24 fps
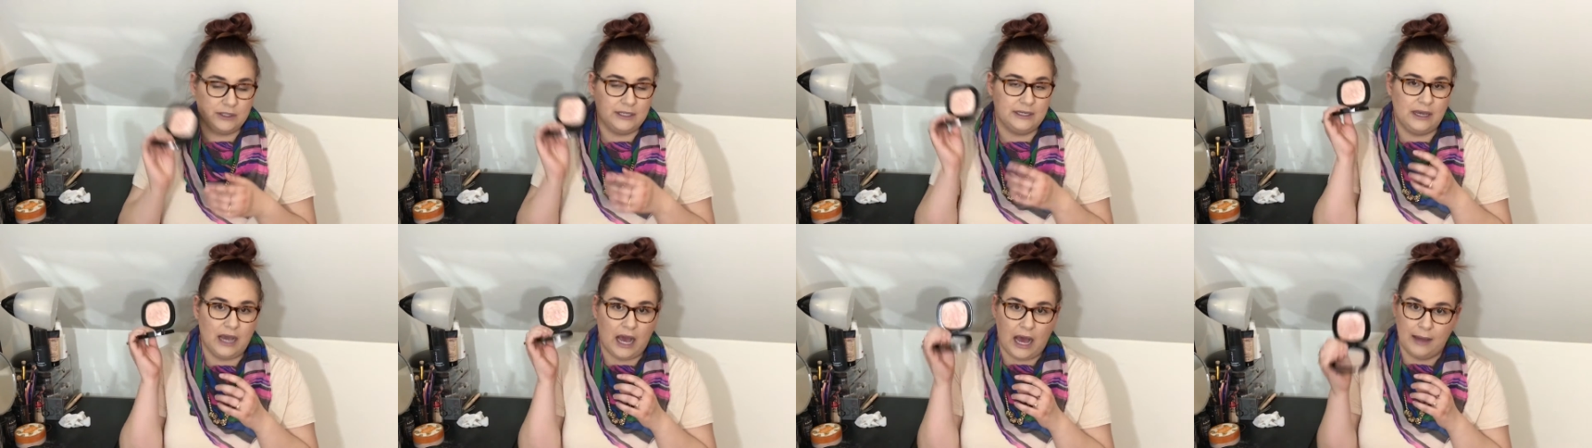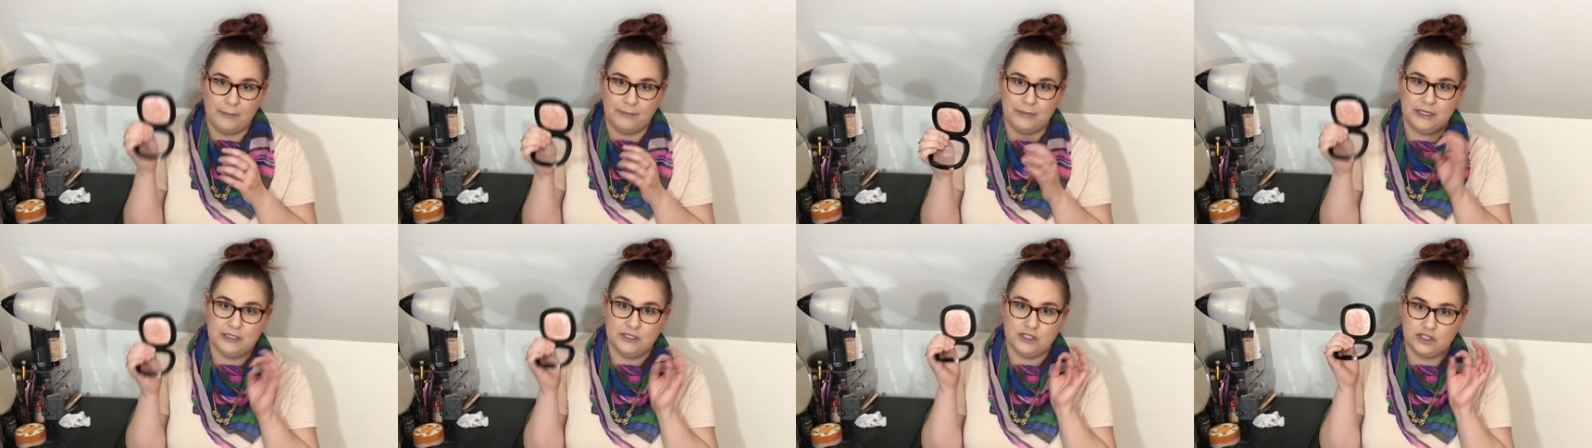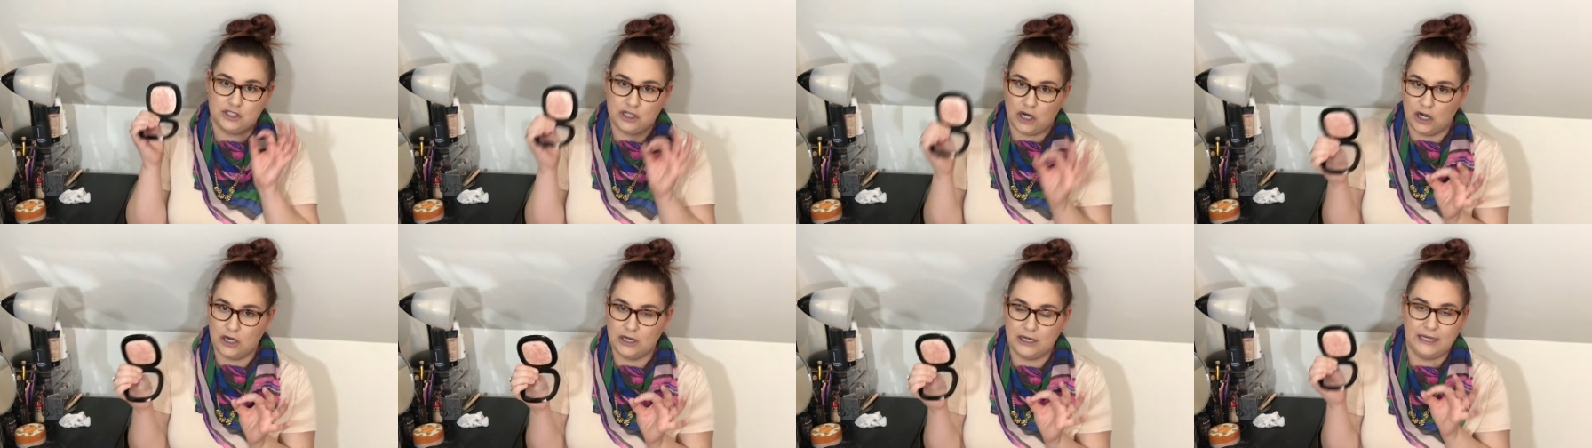got me
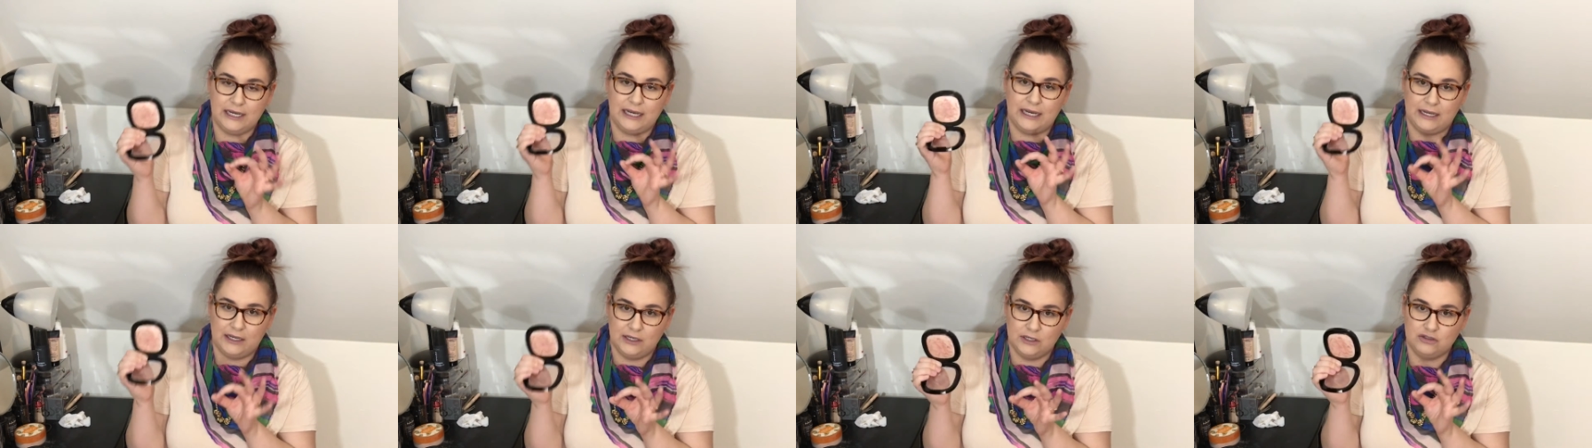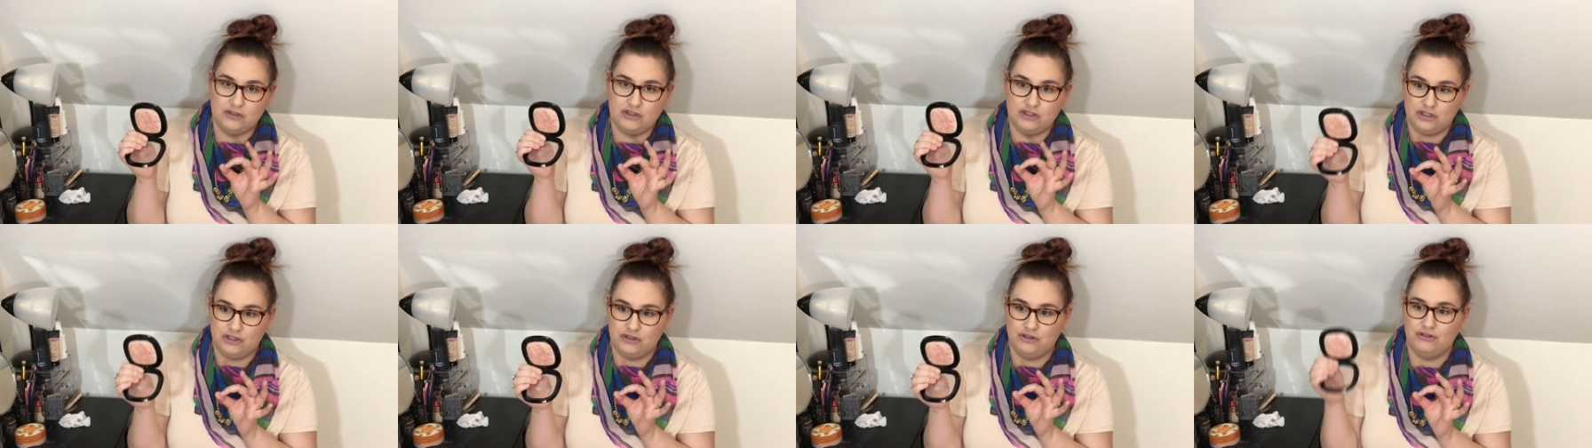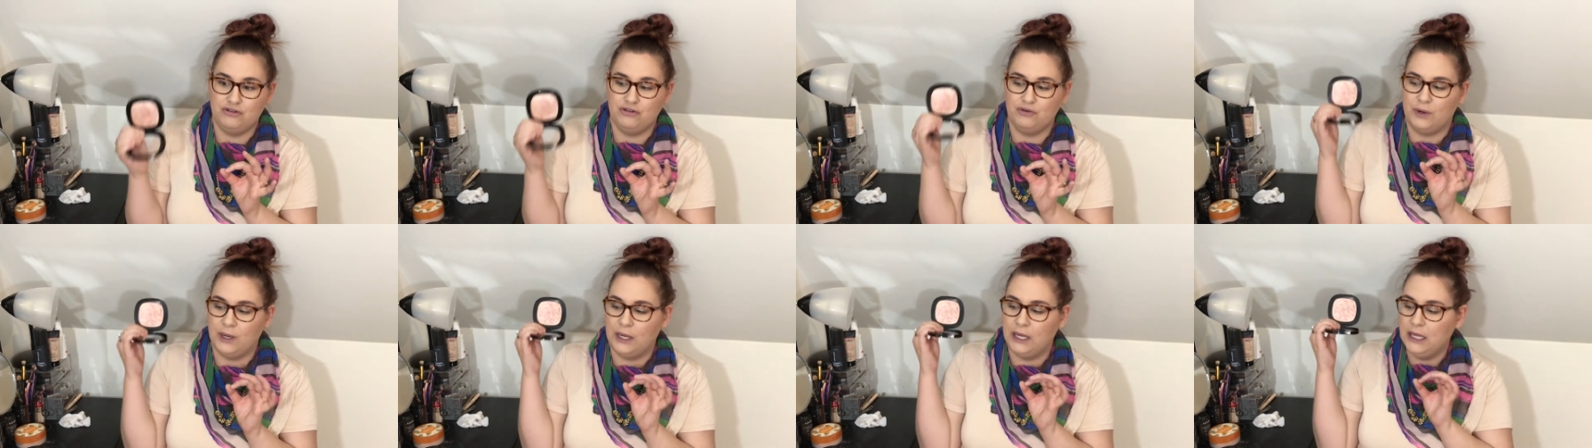started
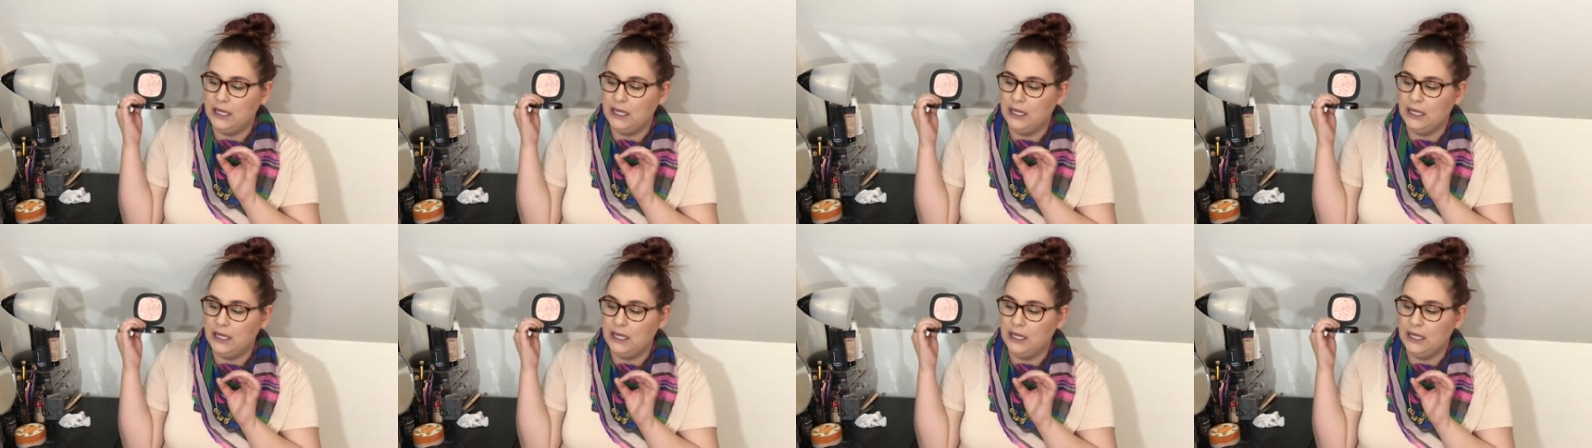into